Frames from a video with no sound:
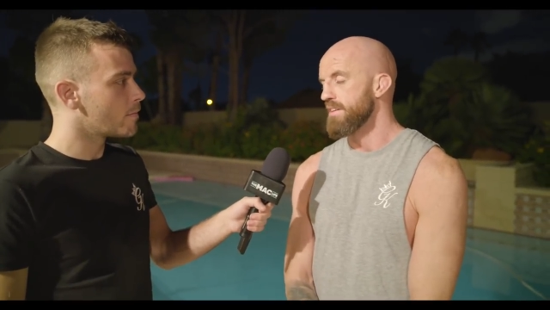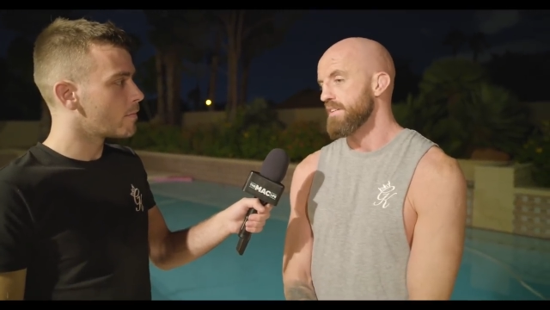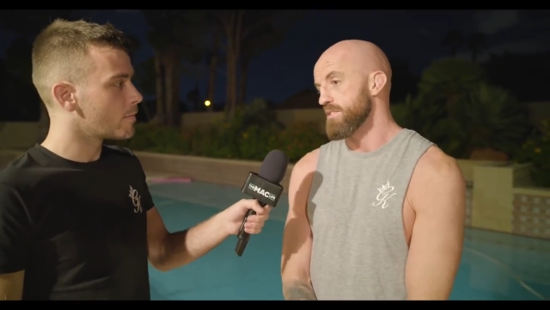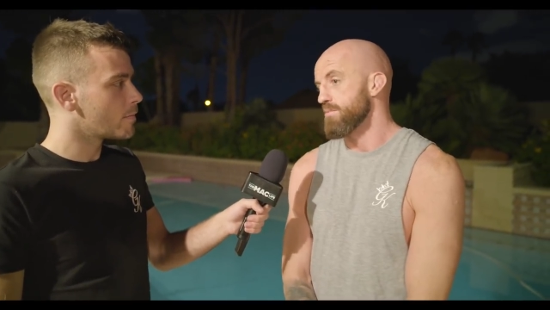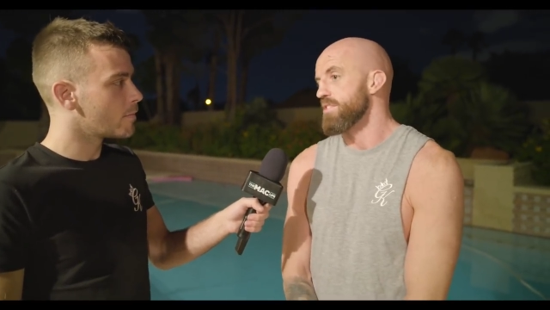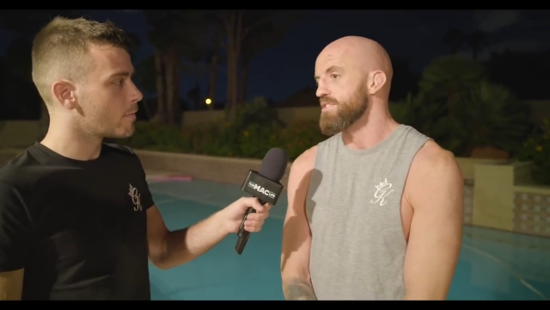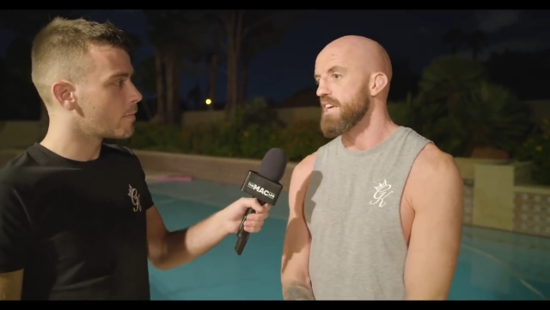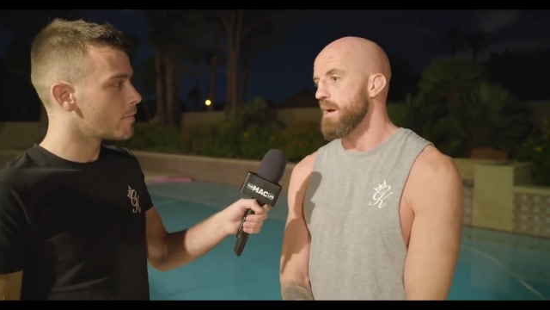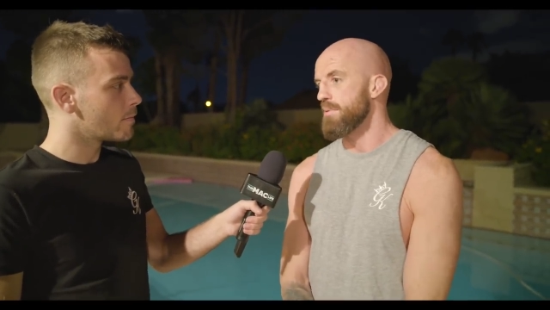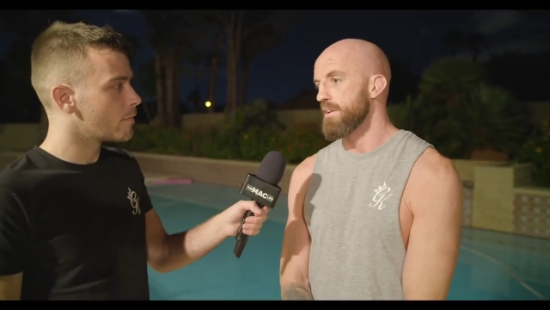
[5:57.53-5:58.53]
Speaker 1: That's what I see
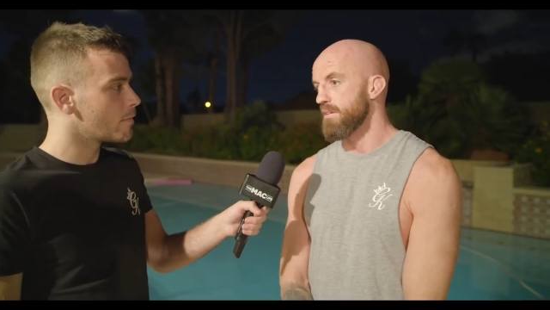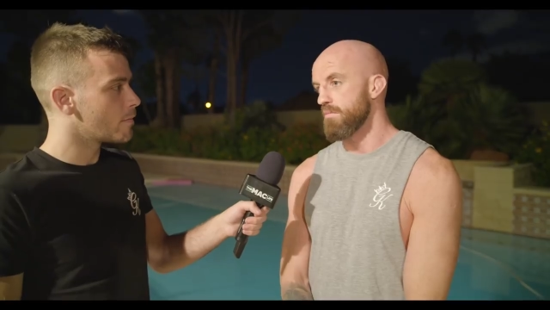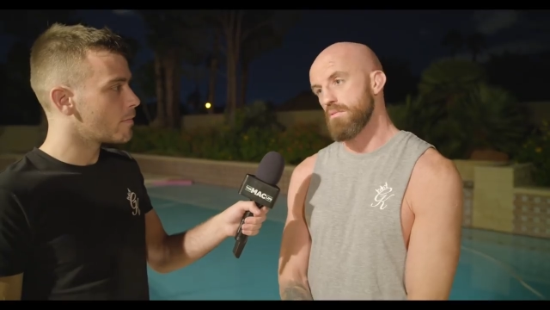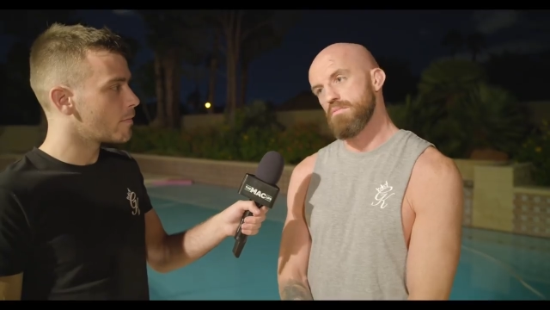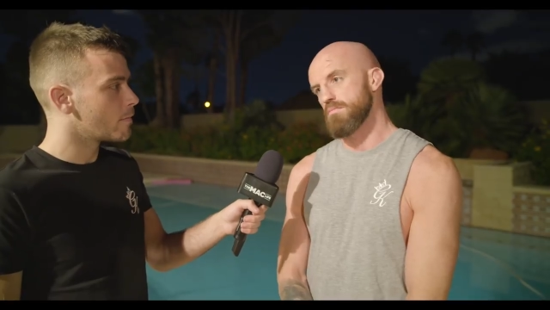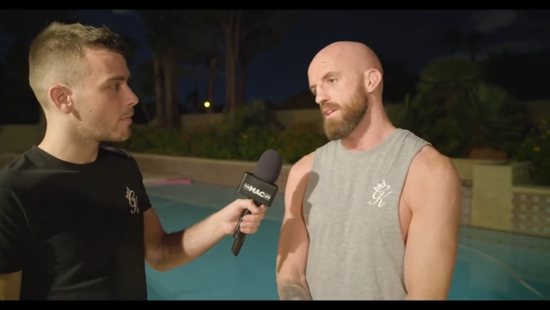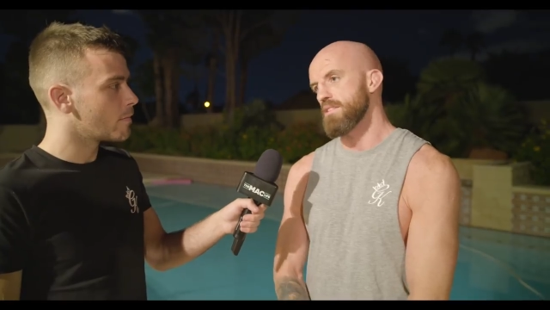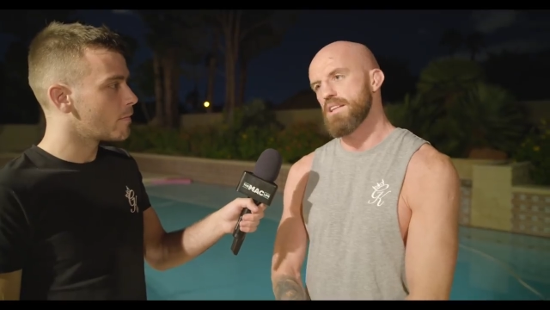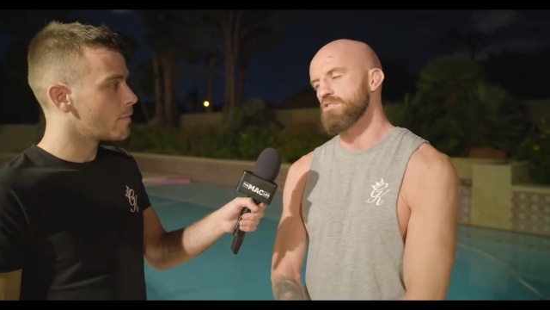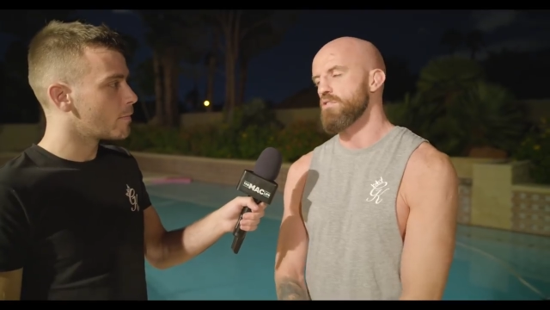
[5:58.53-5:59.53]
happening. Oh, oh,
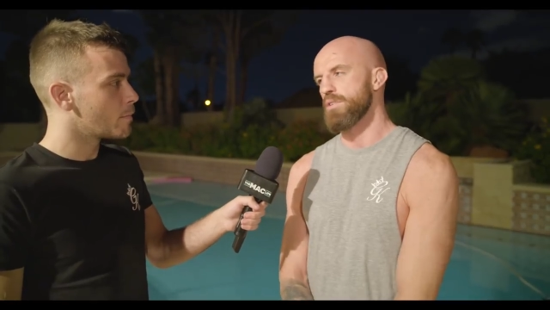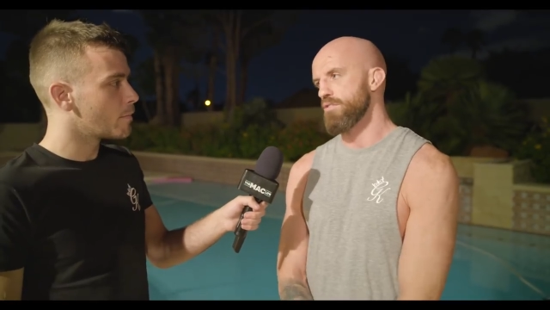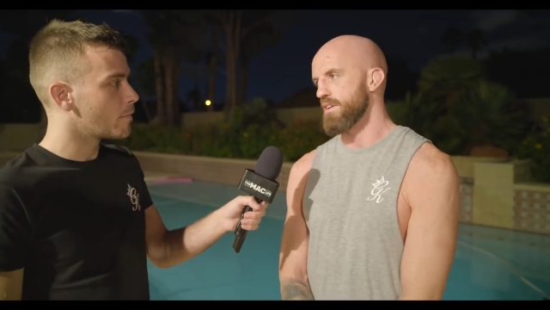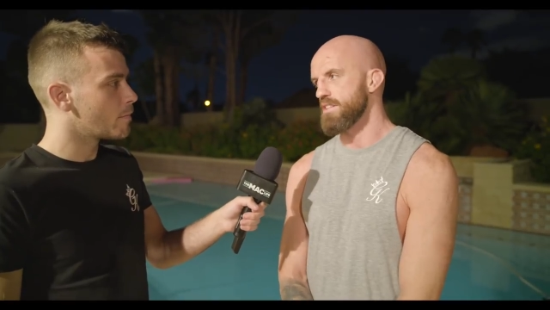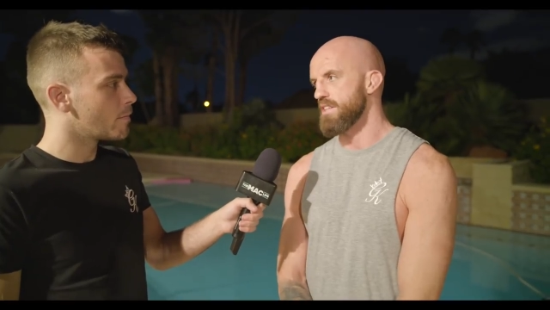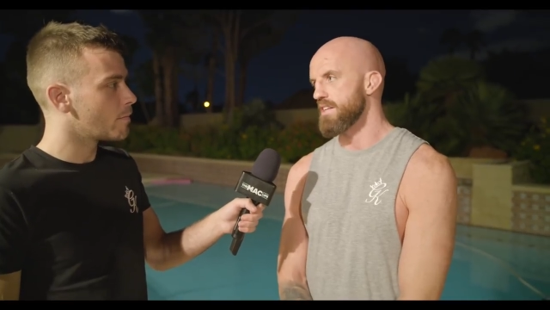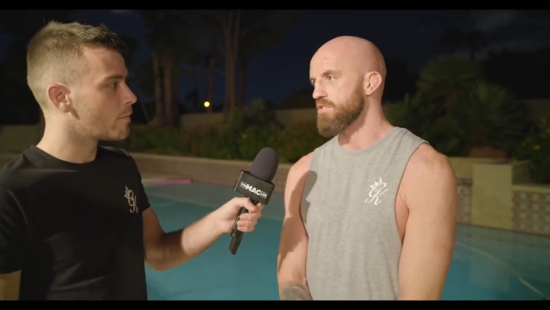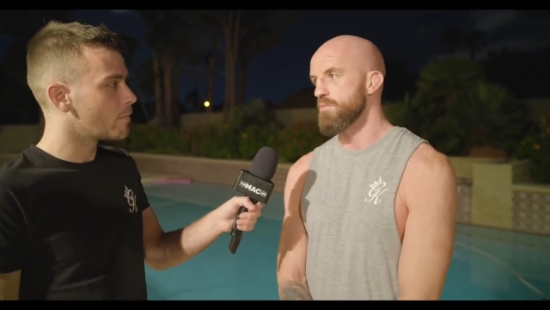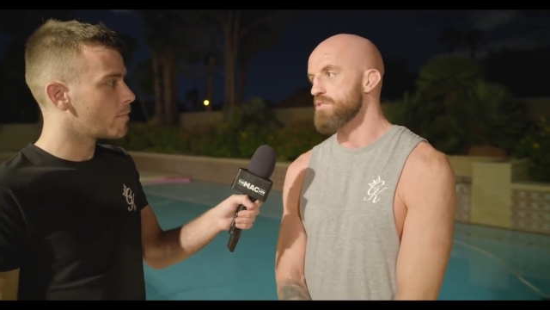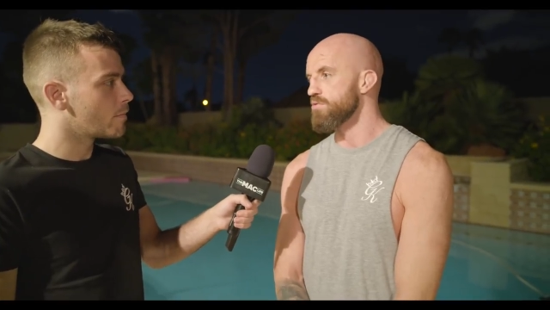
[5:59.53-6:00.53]
that that's going to be crazy. That's
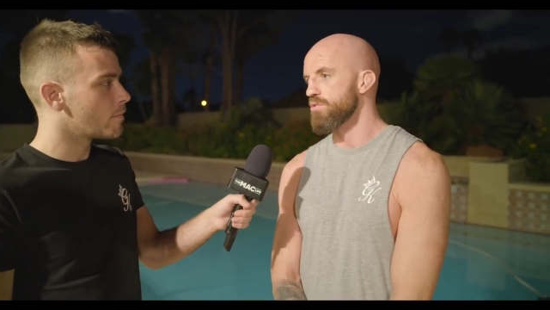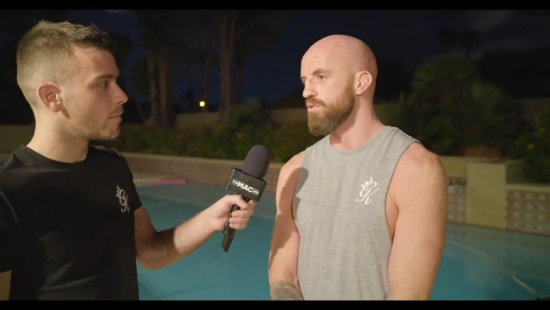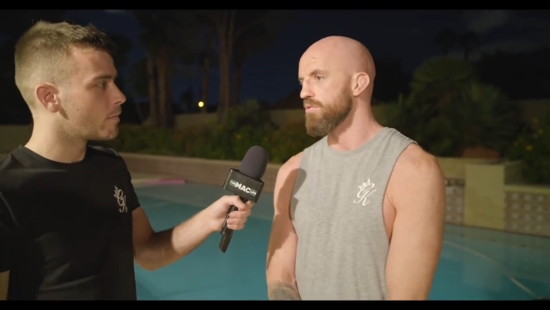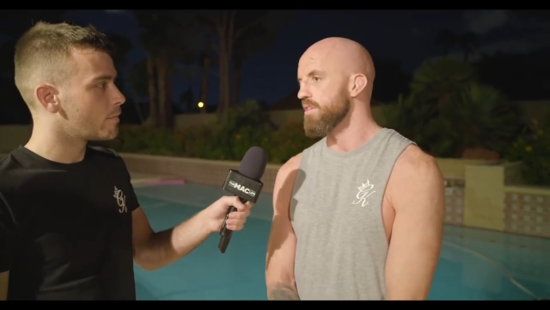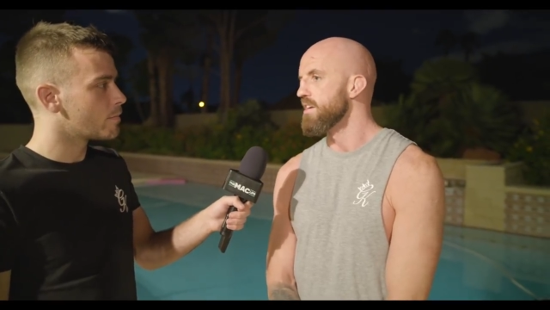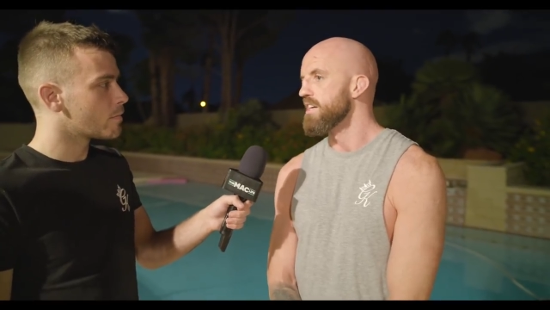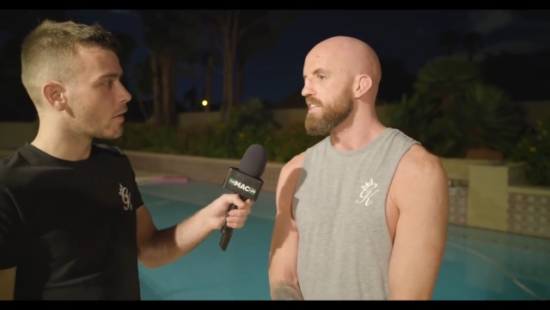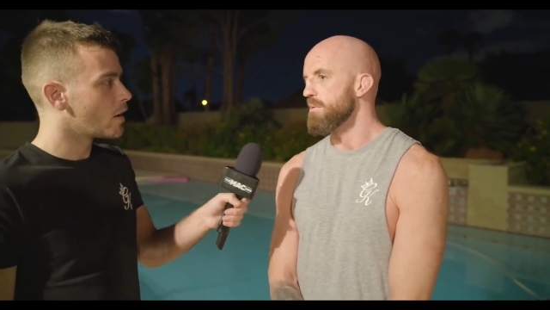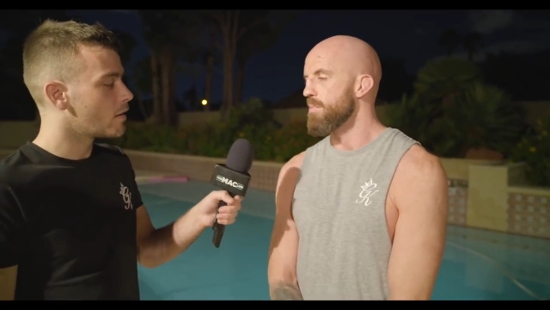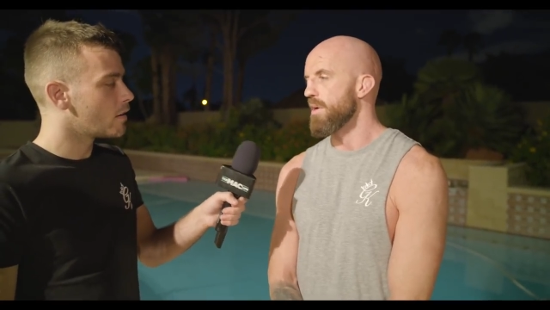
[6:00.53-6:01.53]
going to be so cool
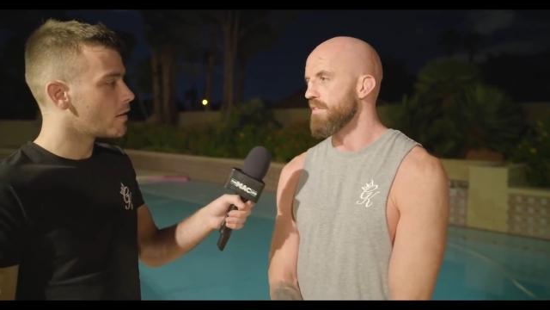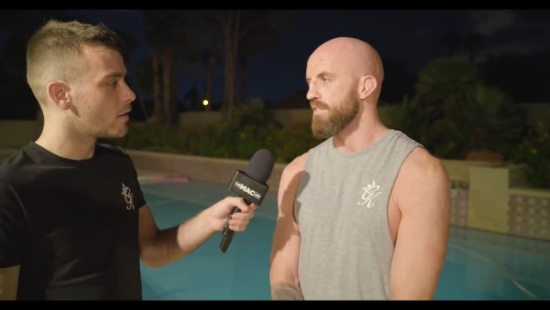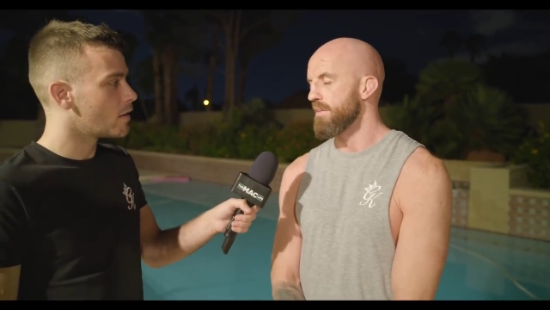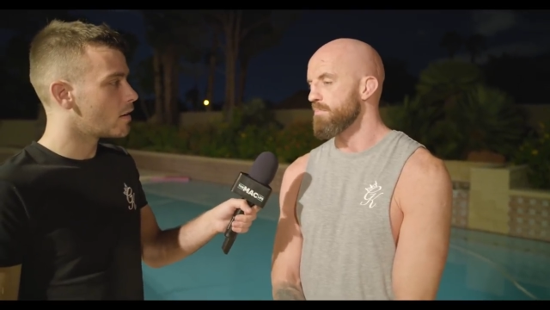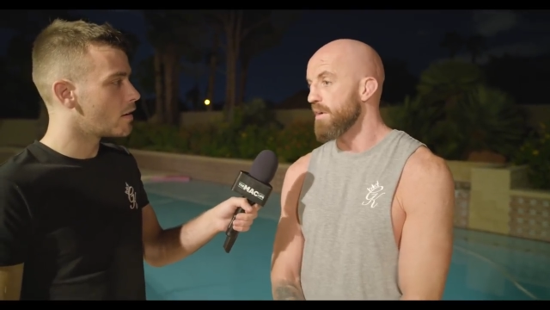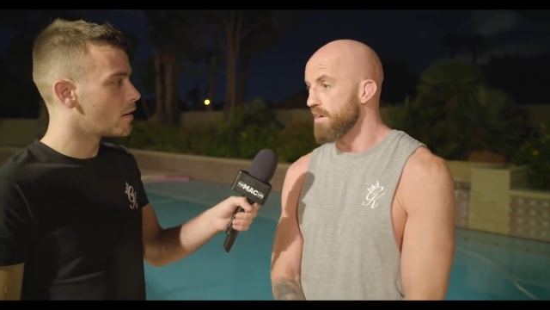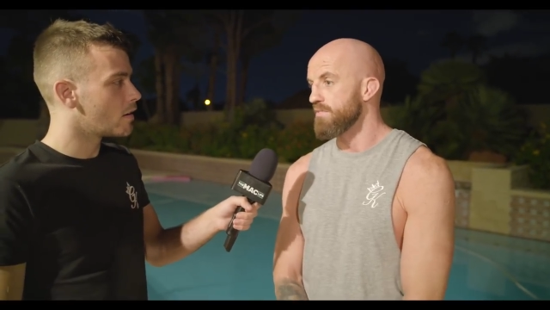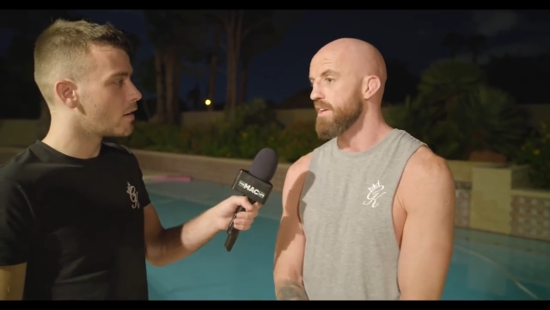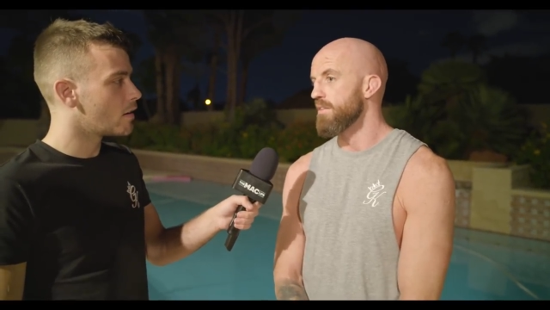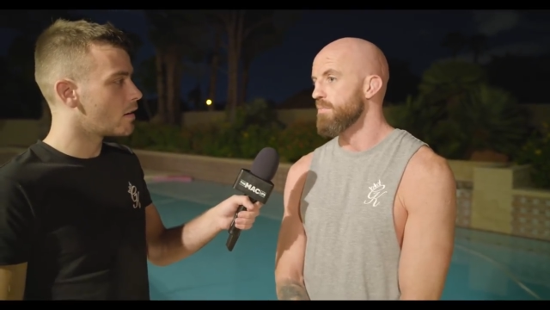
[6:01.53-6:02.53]
to be part of that. Part
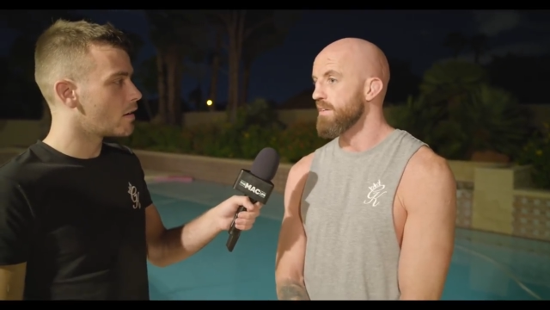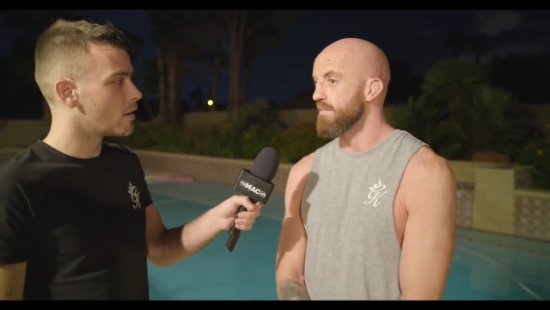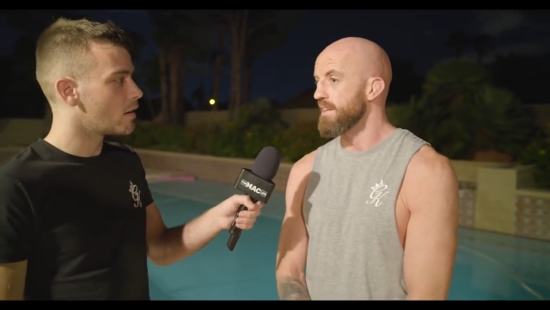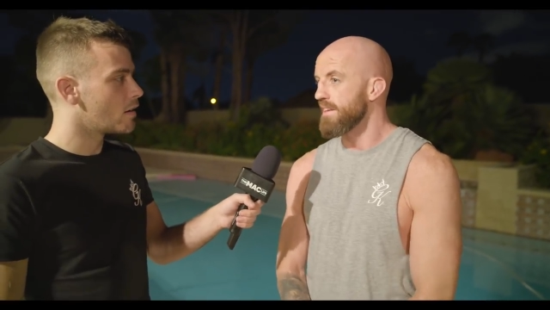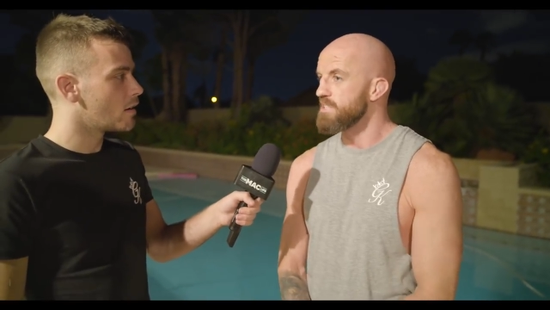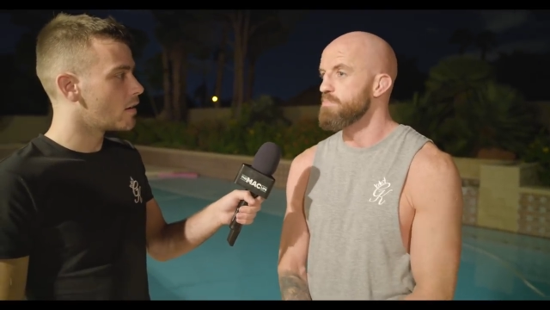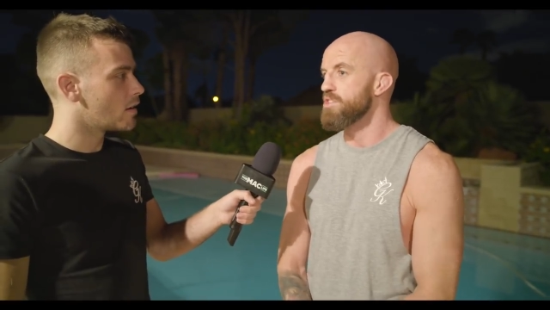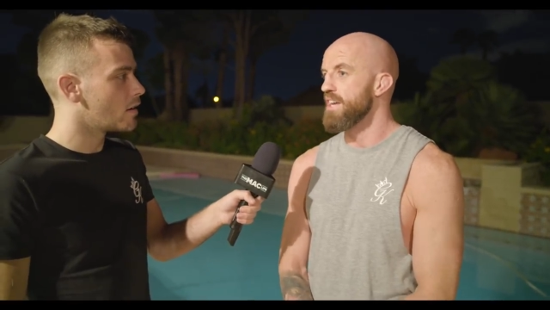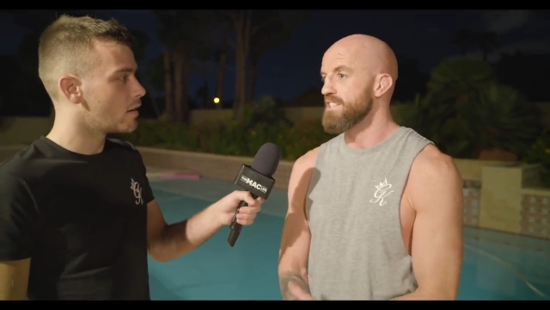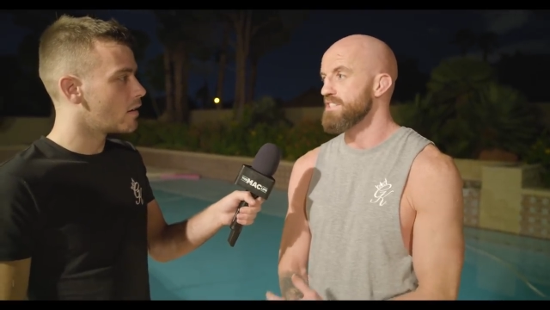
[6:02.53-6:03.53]
of that. We, like SBG